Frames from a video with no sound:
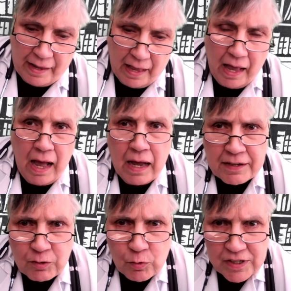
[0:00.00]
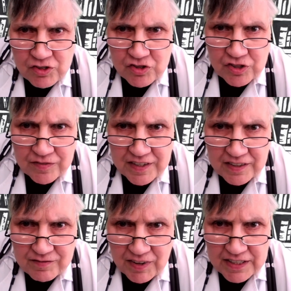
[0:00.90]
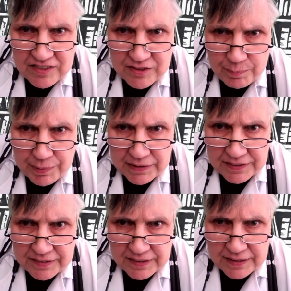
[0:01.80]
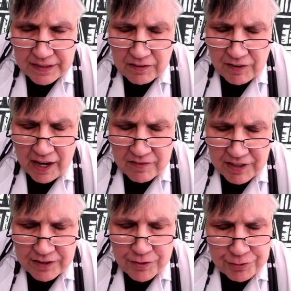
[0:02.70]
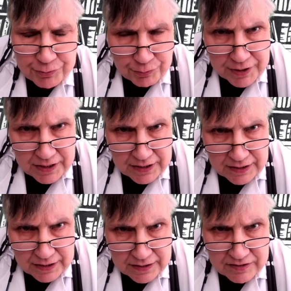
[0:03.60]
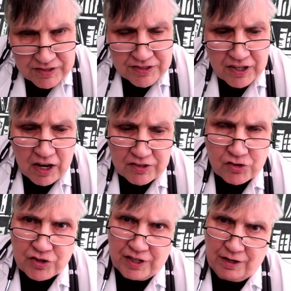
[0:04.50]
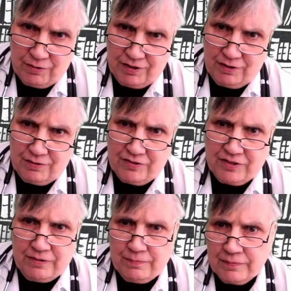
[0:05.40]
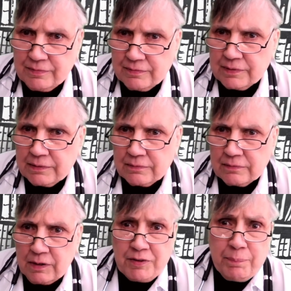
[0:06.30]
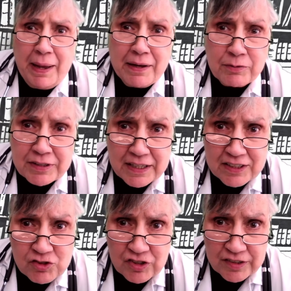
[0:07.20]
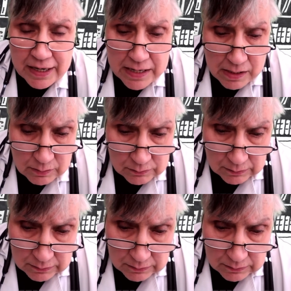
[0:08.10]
I question the advisability of having 3 Scotch Terriers. Now, they're bound to get you down.